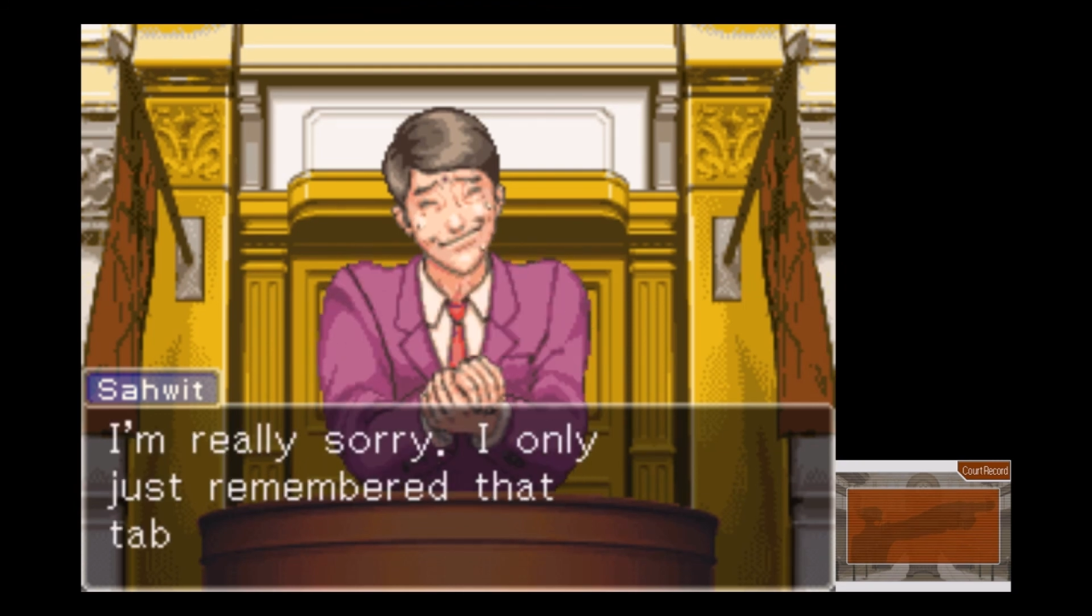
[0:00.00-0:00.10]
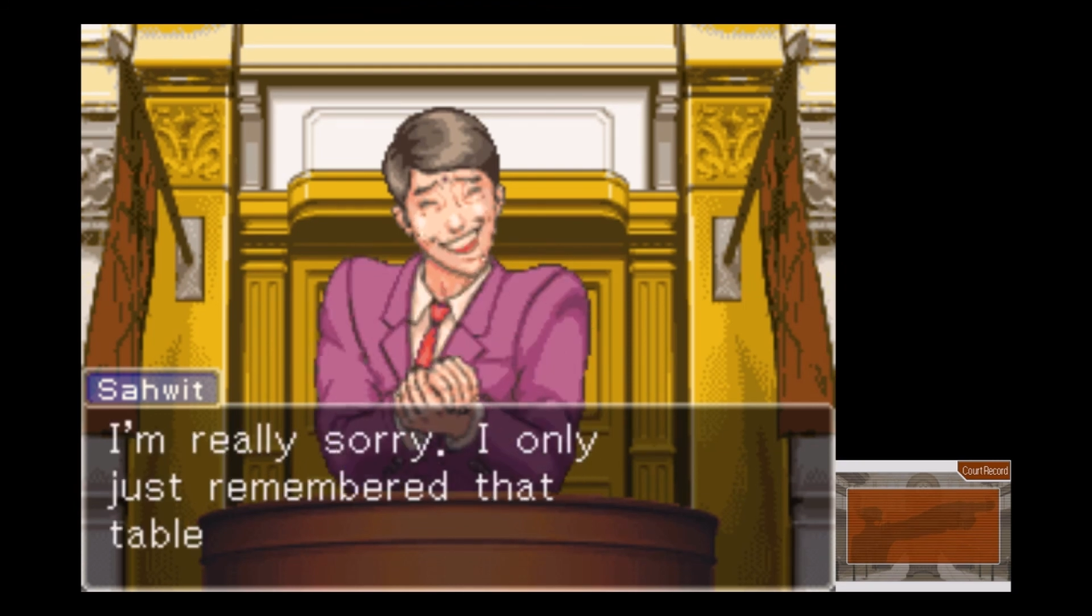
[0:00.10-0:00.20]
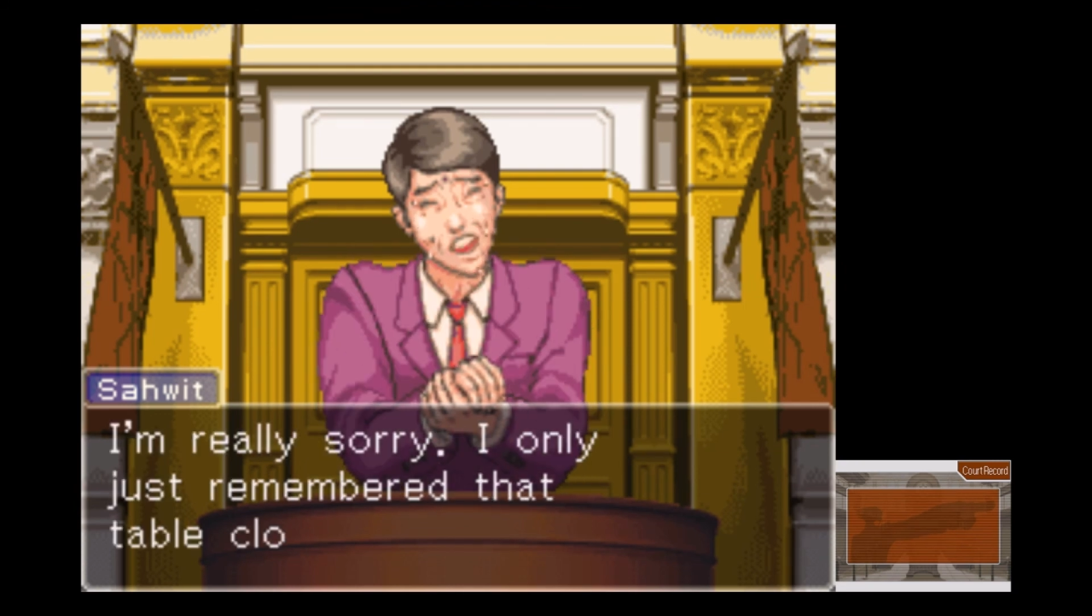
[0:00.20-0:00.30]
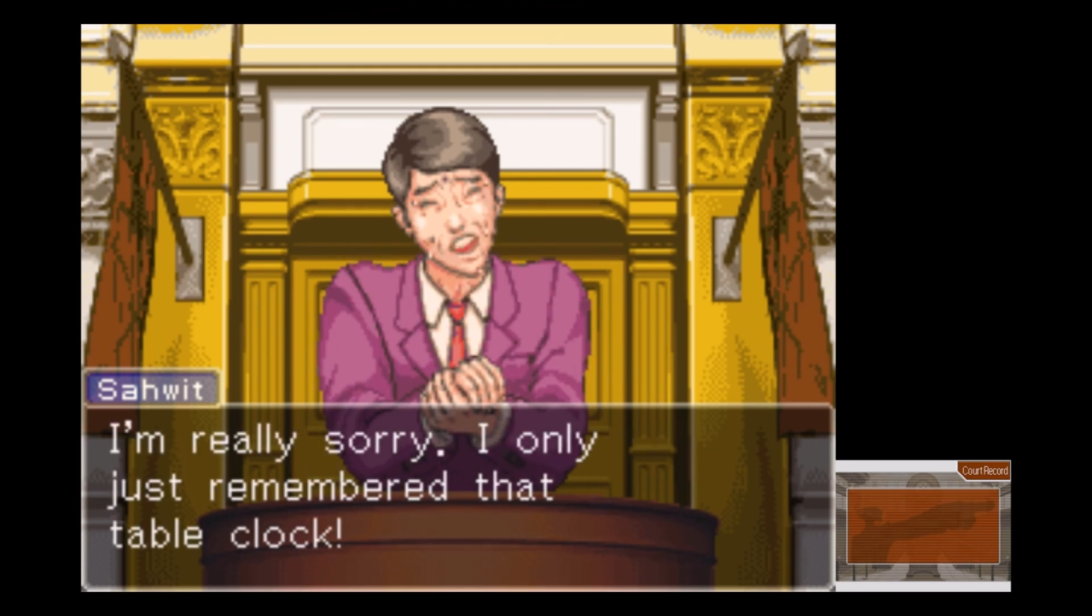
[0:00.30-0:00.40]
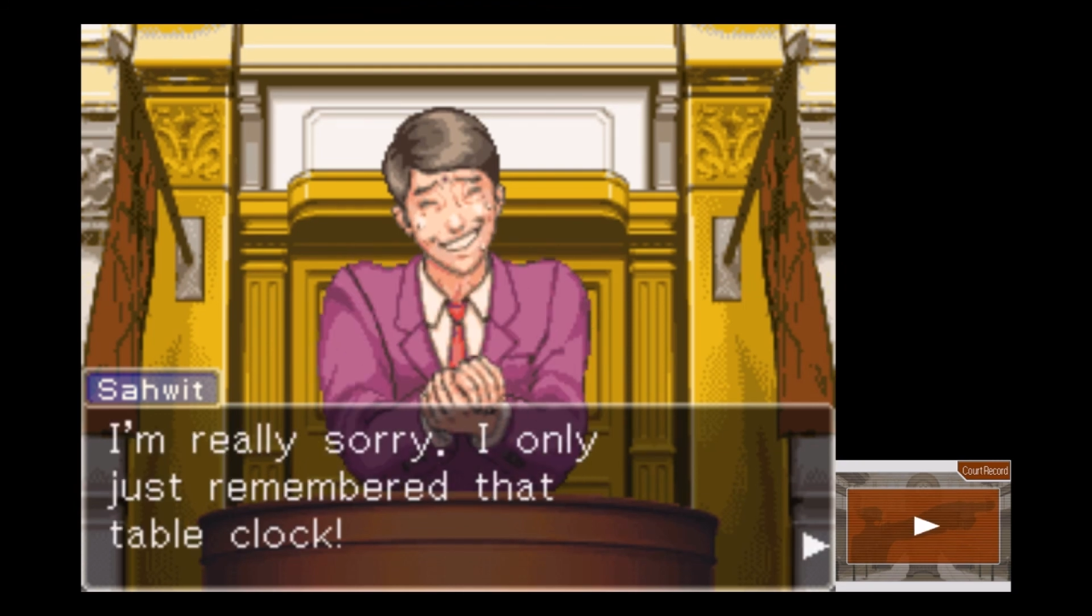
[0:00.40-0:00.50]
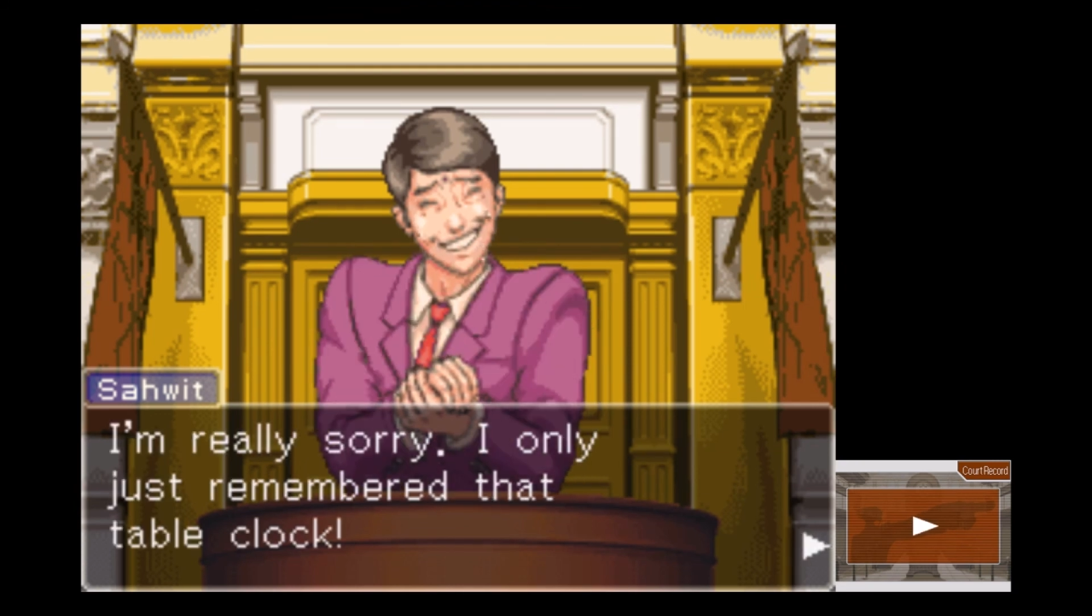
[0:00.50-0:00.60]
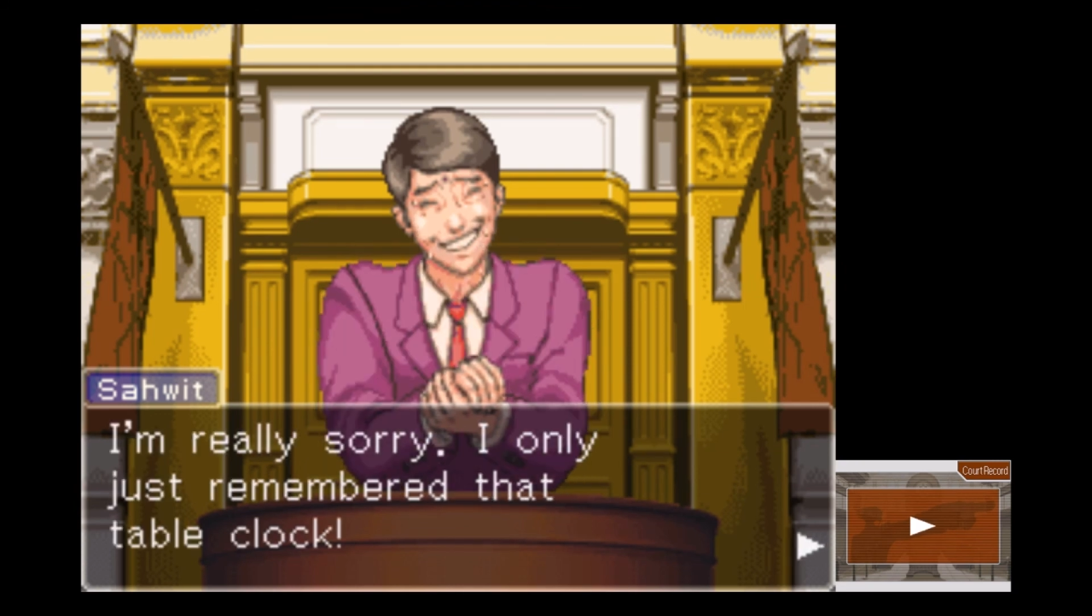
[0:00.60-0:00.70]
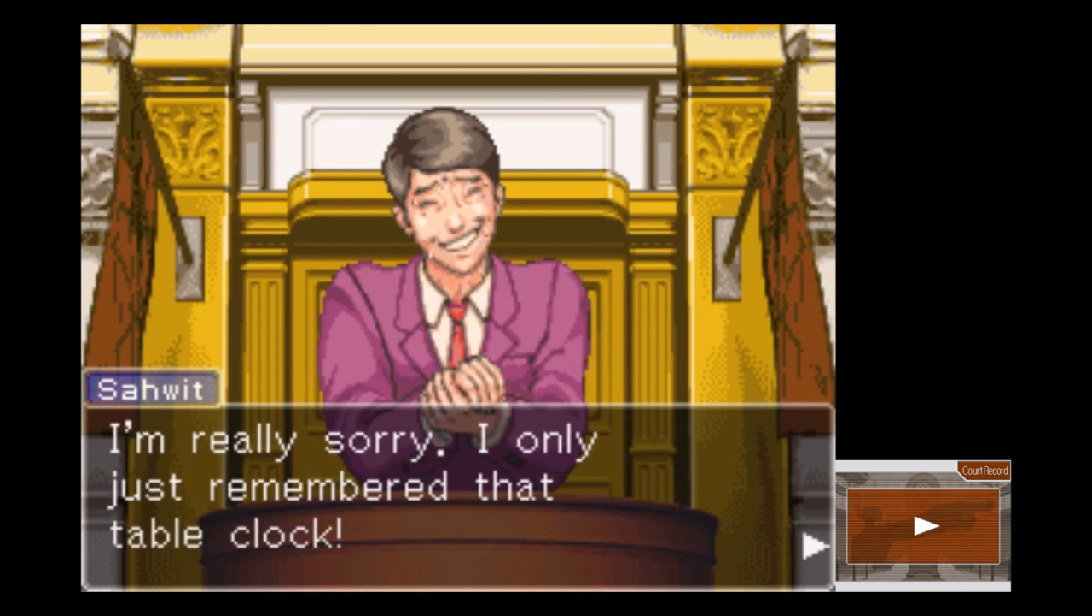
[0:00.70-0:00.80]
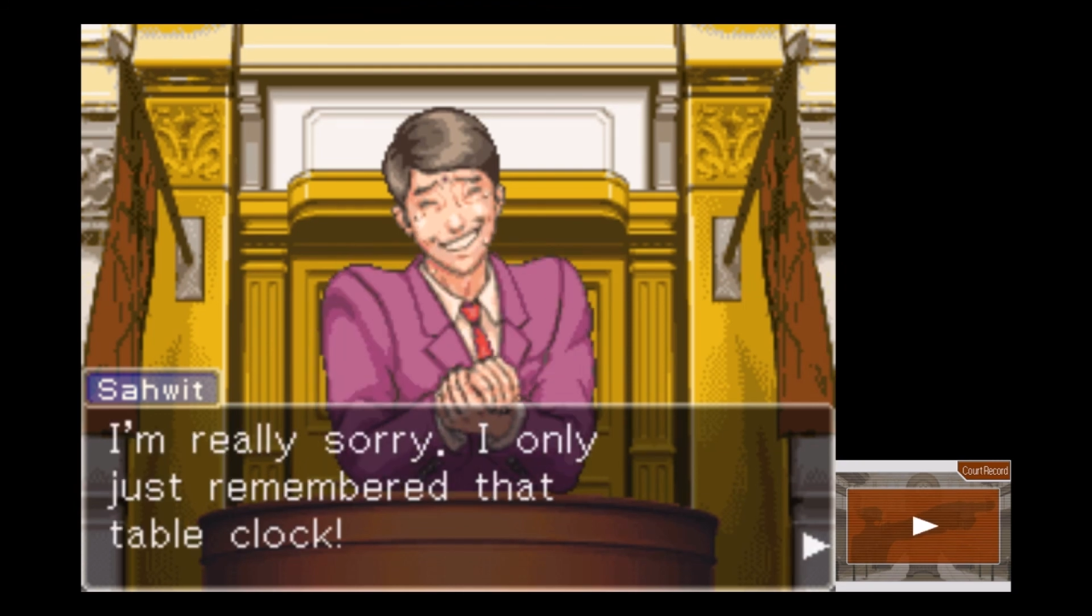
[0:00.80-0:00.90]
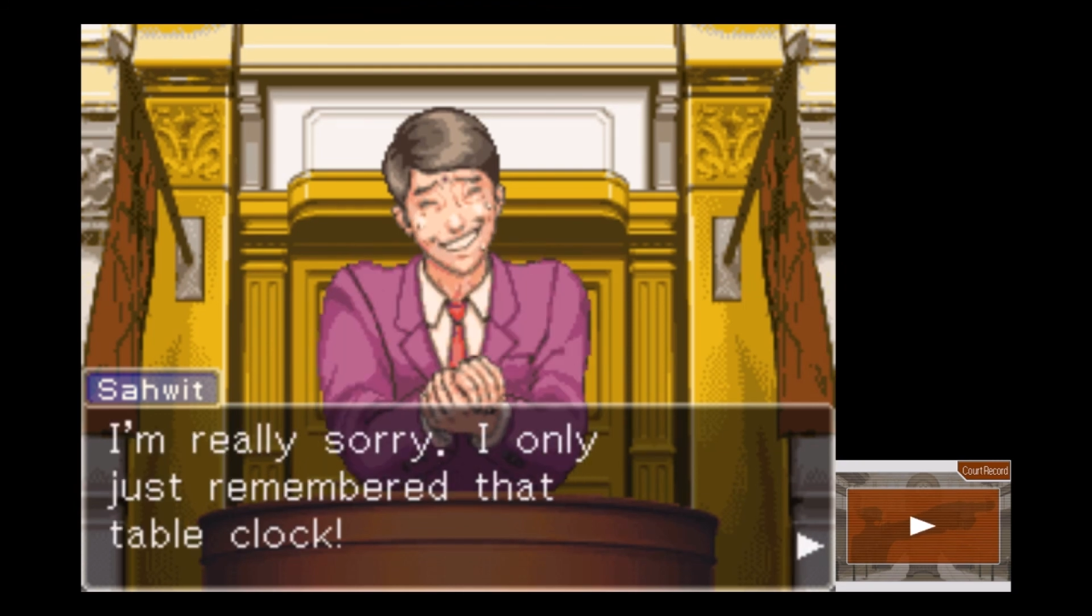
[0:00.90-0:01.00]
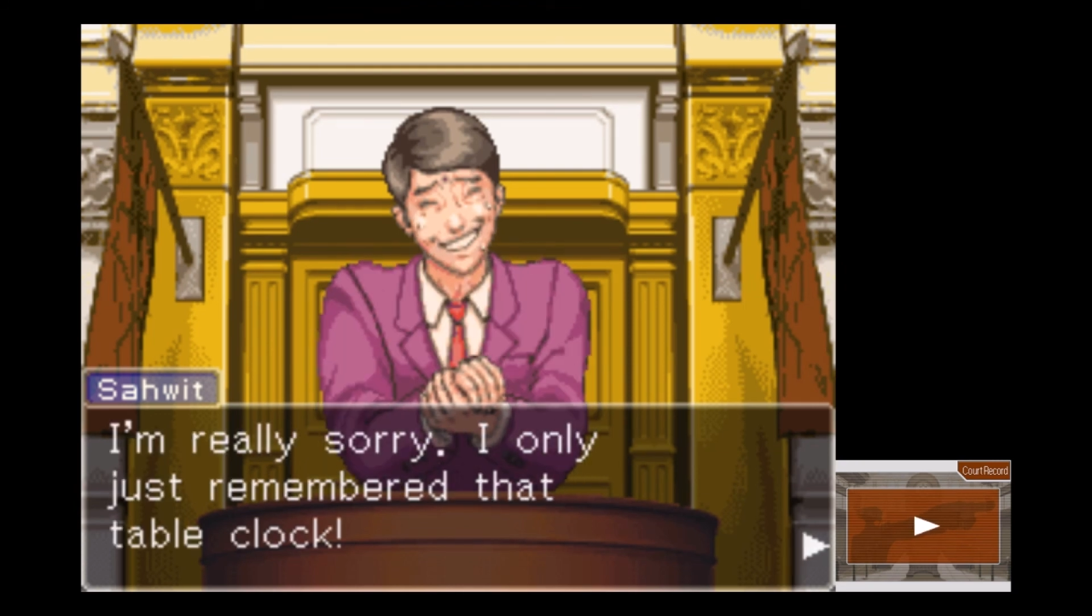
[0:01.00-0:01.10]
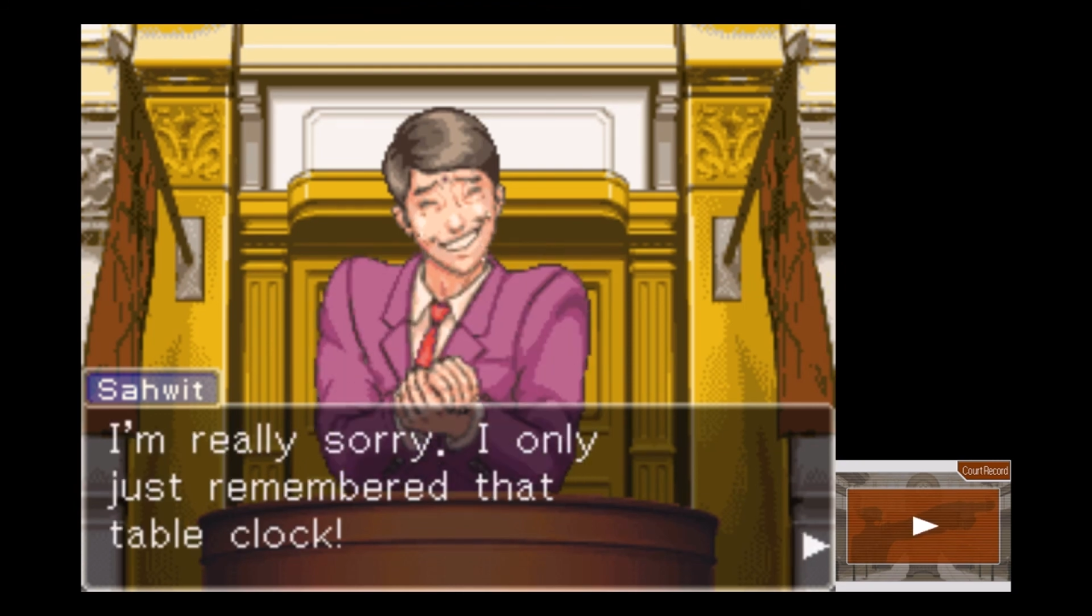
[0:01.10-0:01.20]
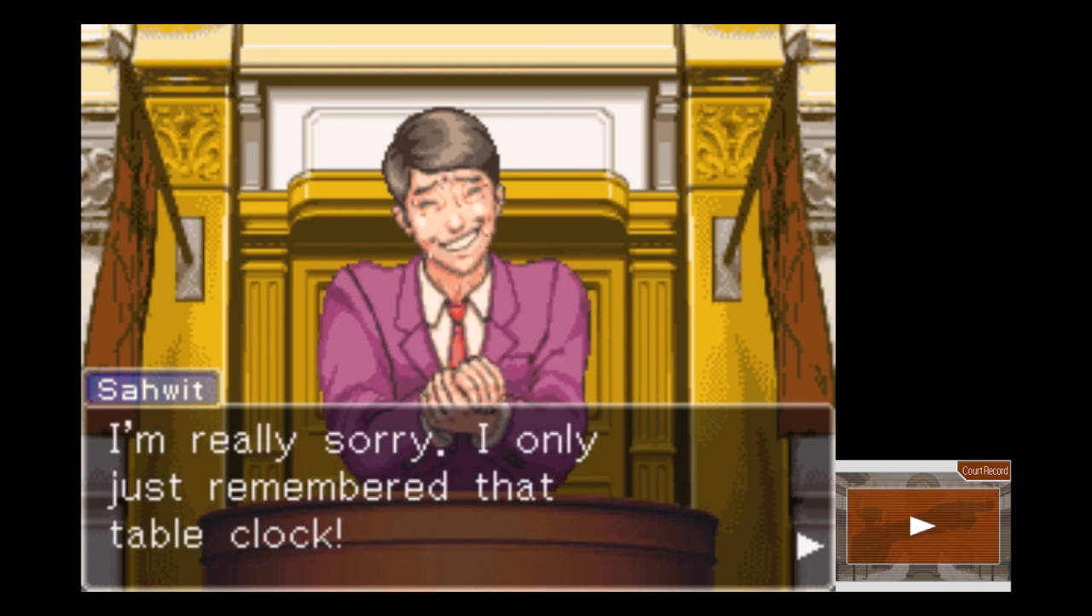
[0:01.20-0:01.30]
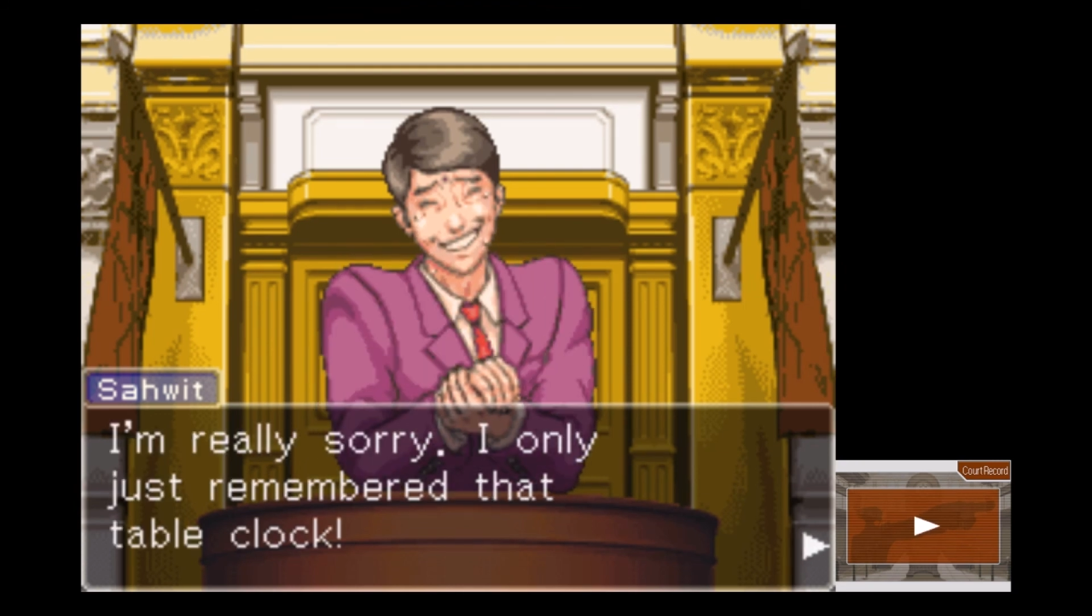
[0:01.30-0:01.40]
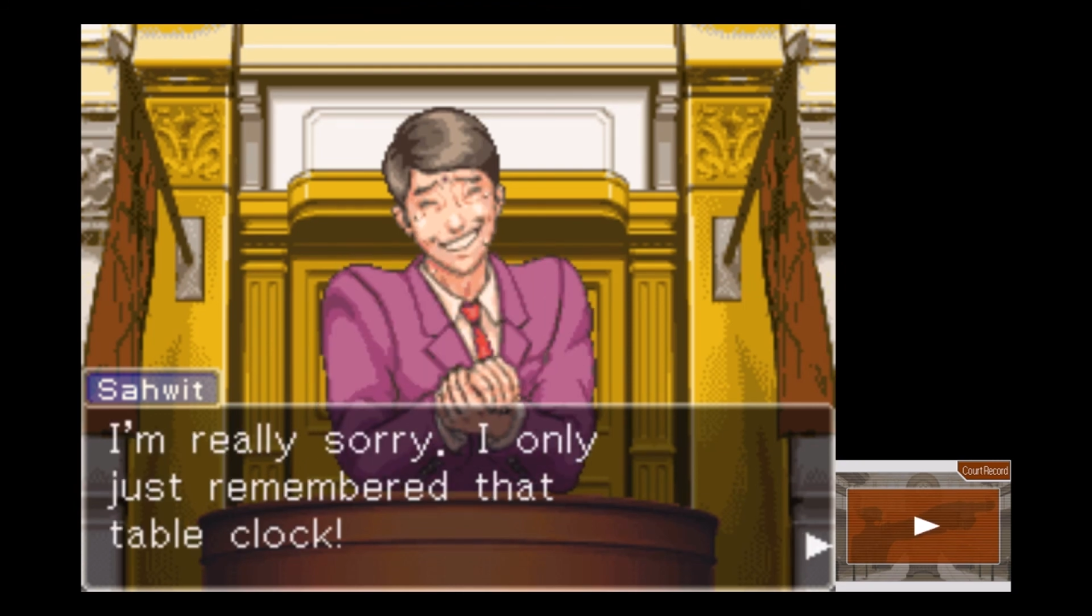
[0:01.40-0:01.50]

sorry. I only just